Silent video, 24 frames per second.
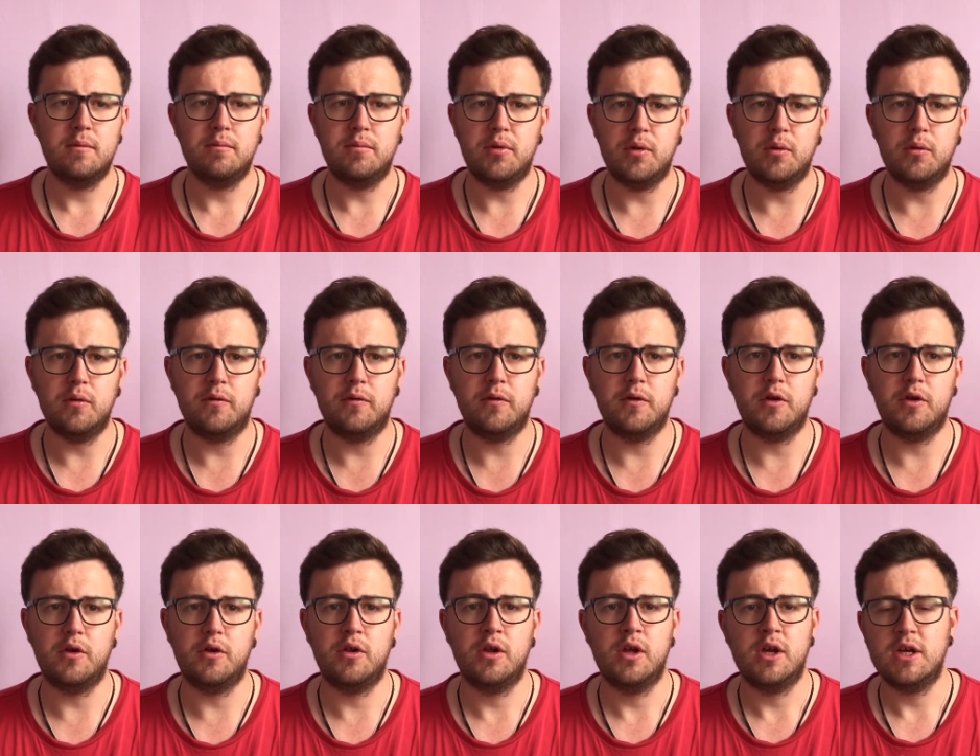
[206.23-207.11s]

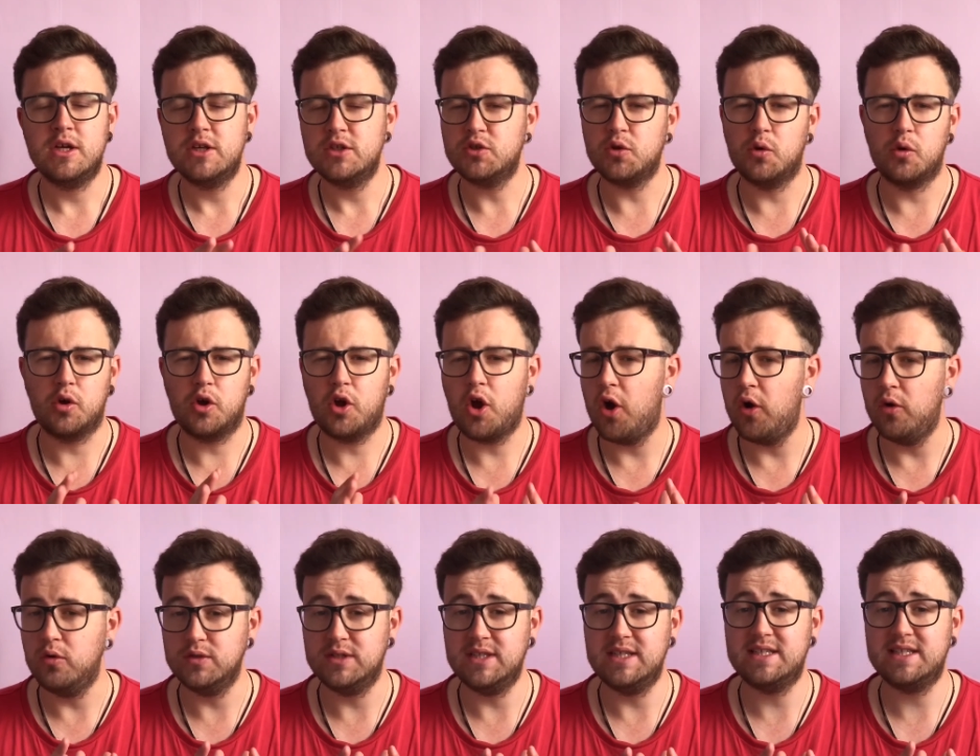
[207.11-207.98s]
beautiful, sort of
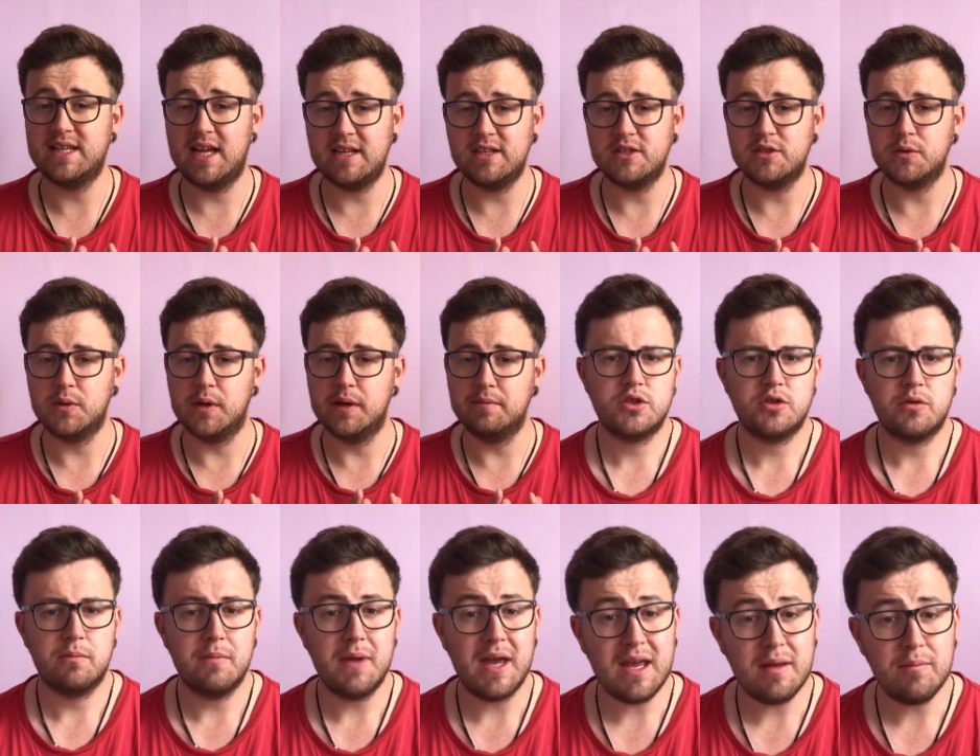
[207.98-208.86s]
cozy scent to it. So
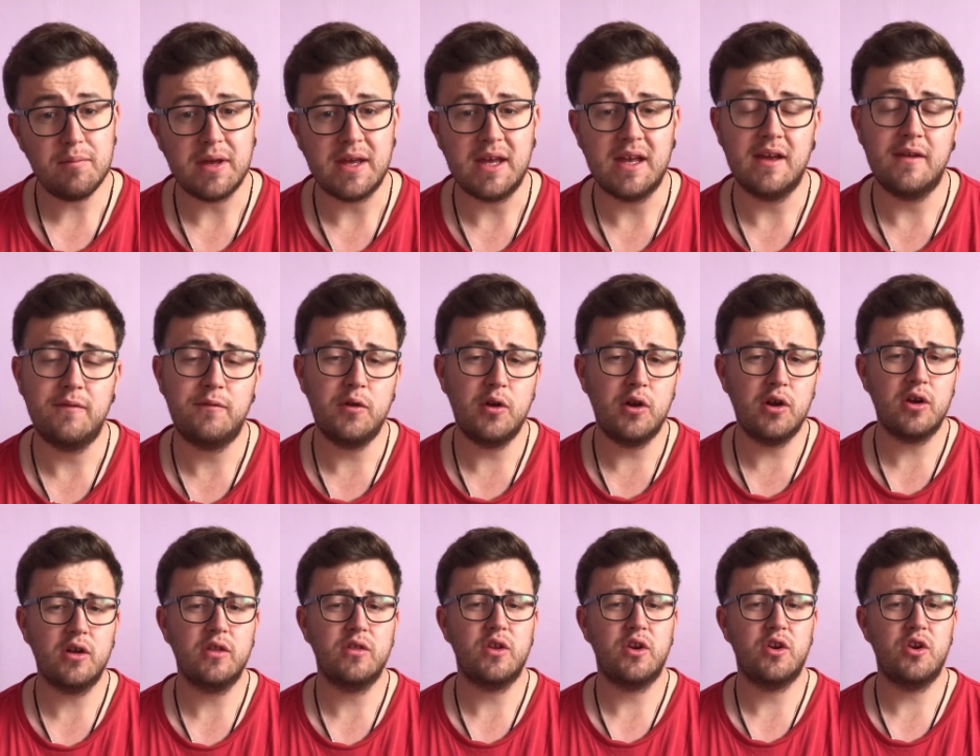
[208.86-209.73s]
maybe if you
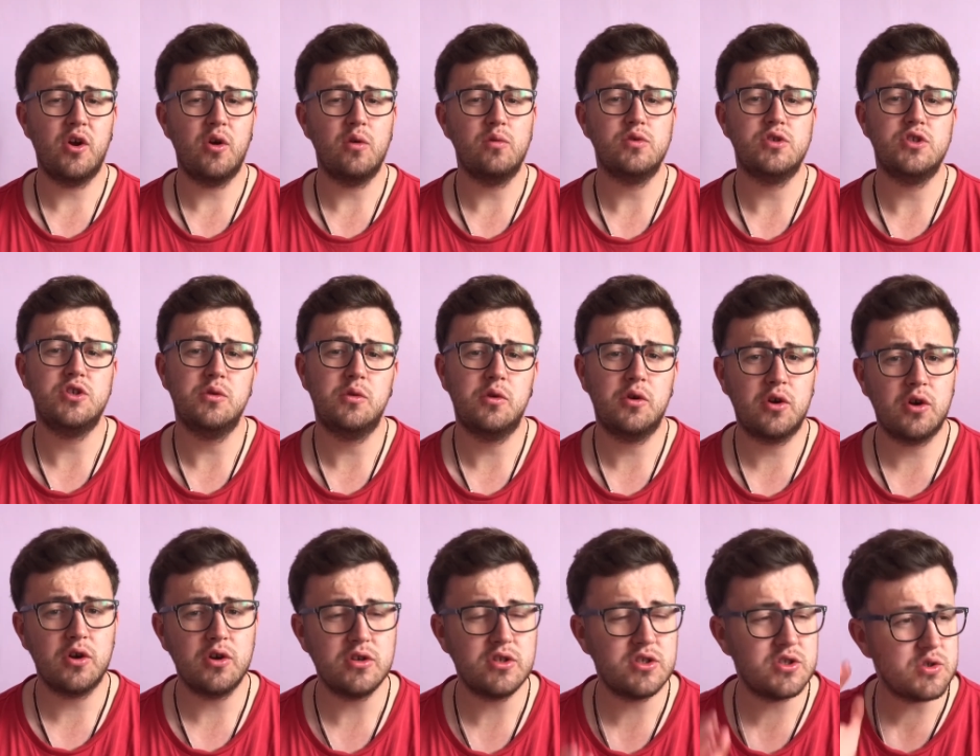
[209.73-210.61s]
look at the notes, you
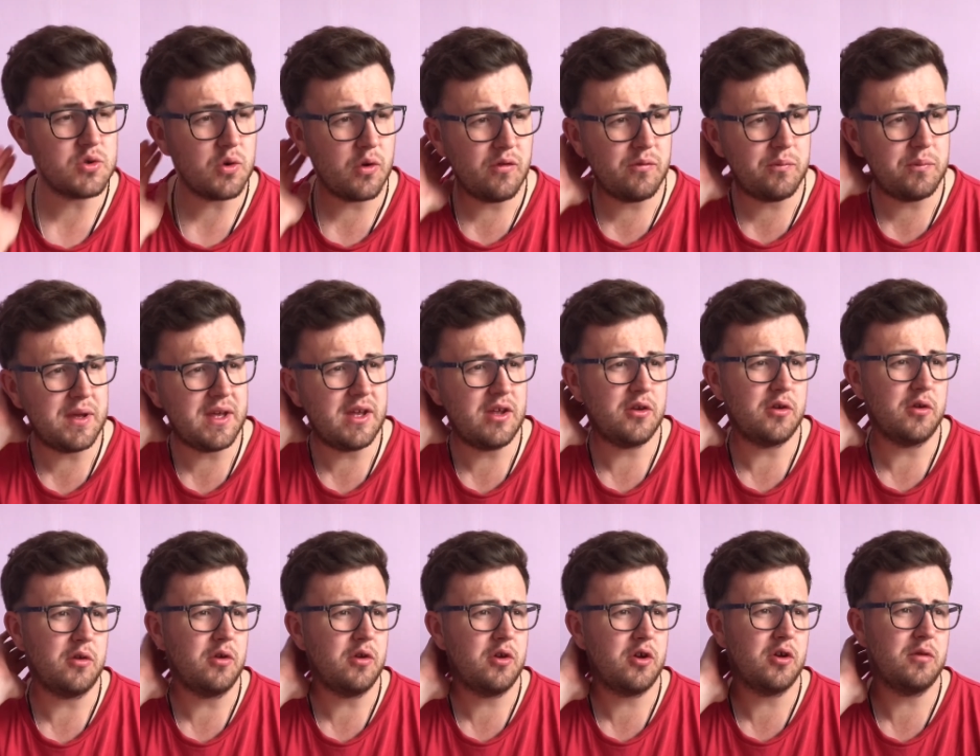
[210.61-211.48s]
could sort of be, you
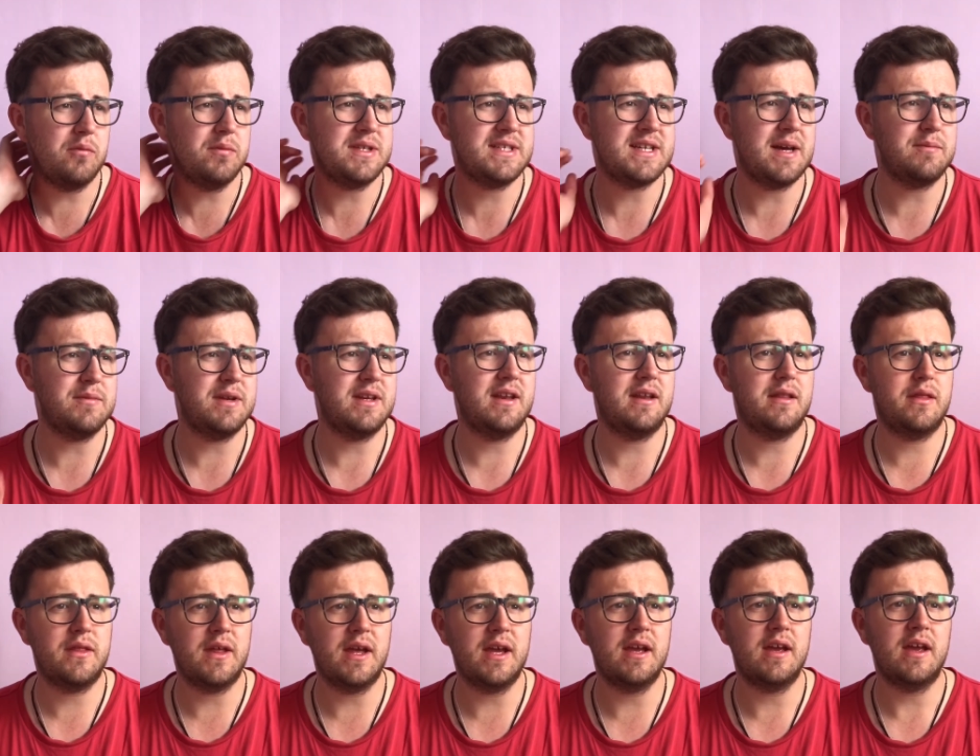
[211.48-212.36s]
know, you could be tempted to
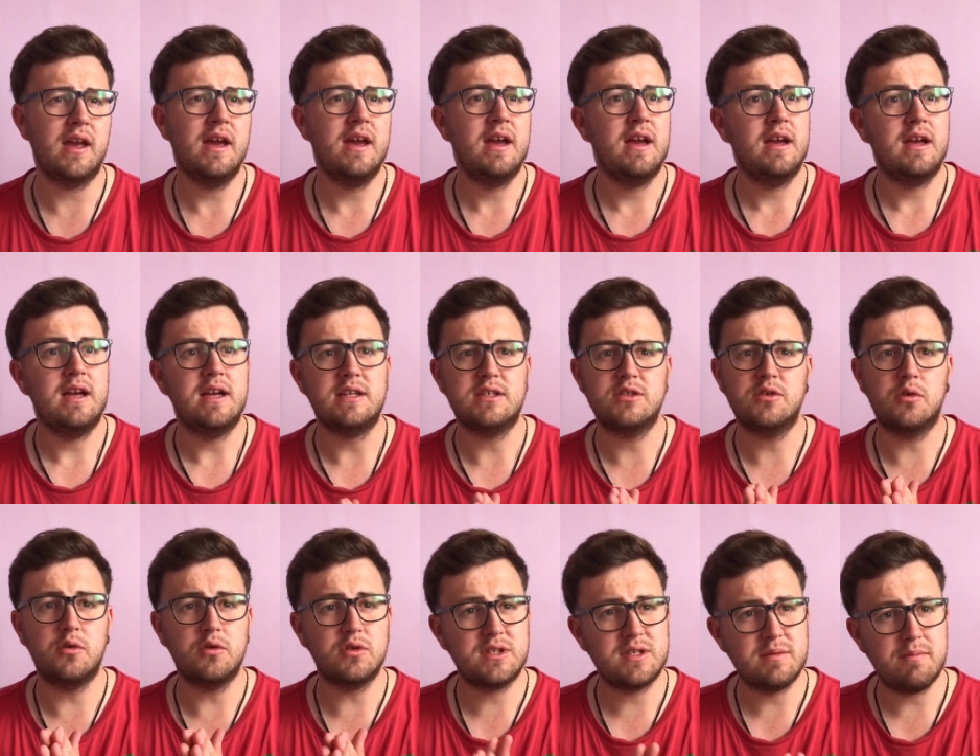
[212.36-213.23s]
think it's
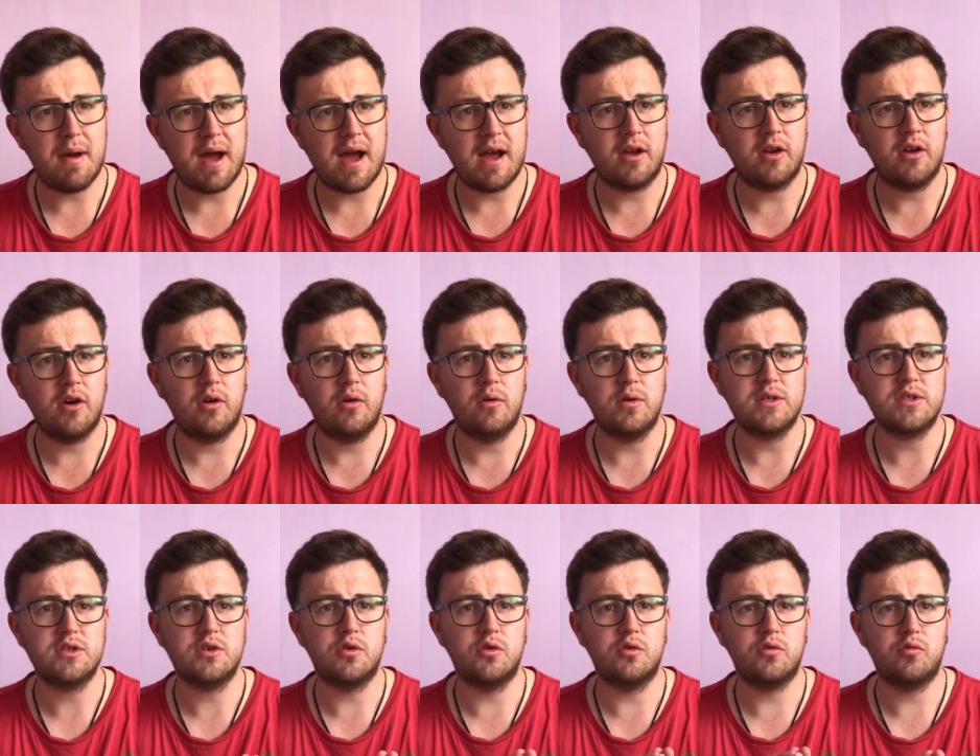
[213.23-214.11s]
called tobacco,
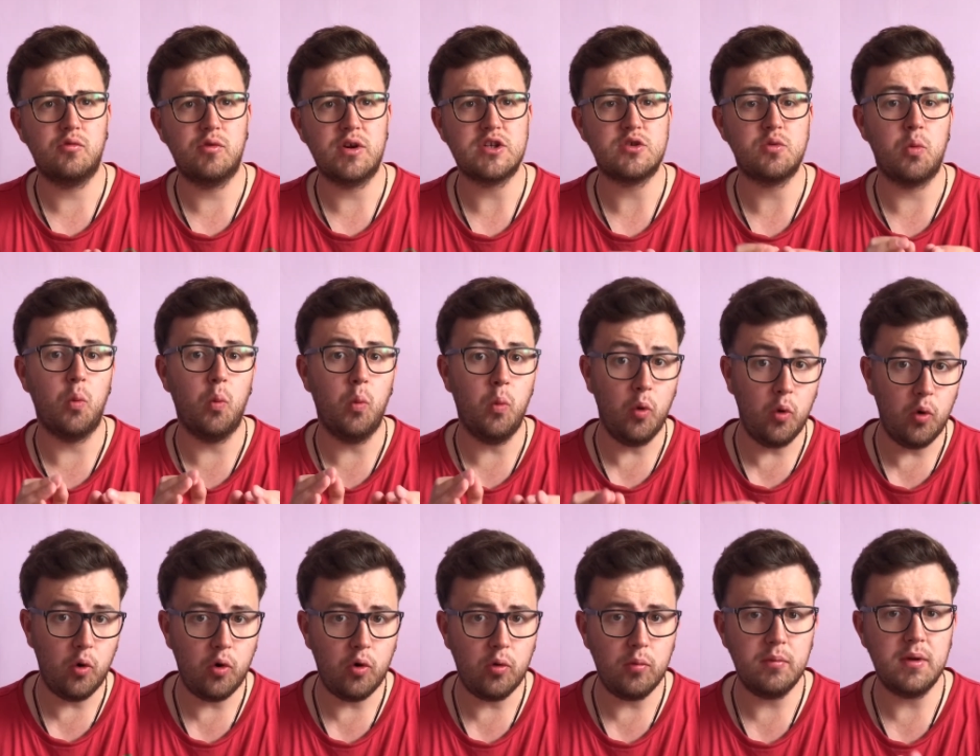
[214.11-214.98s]
it's called Rich
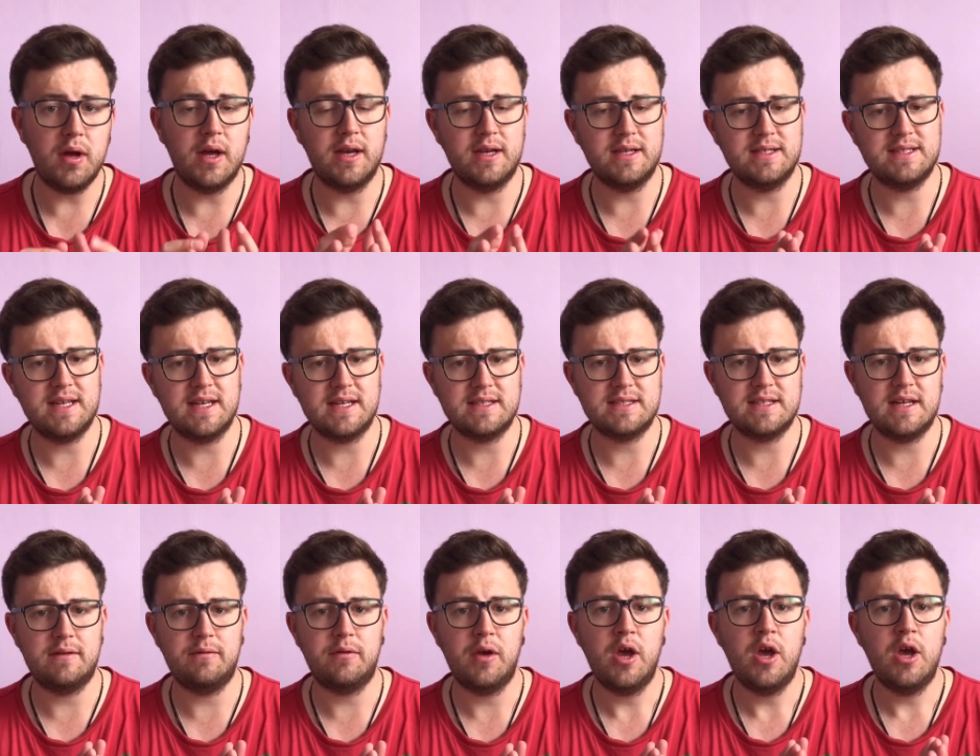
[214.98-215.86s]
Warm and
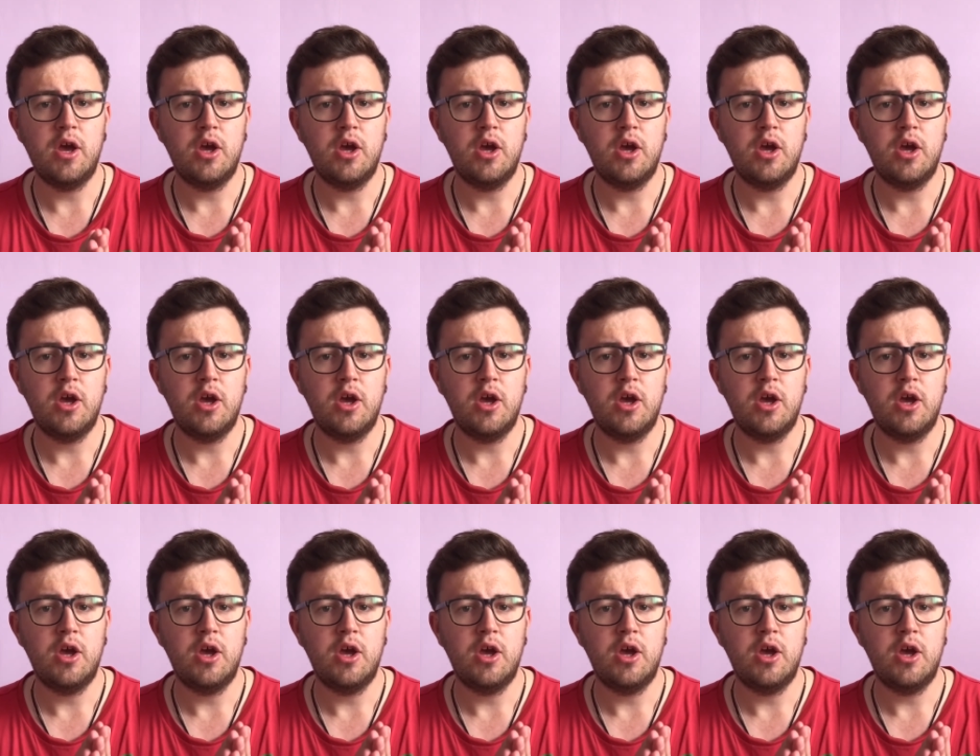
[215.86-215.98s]
Addictive.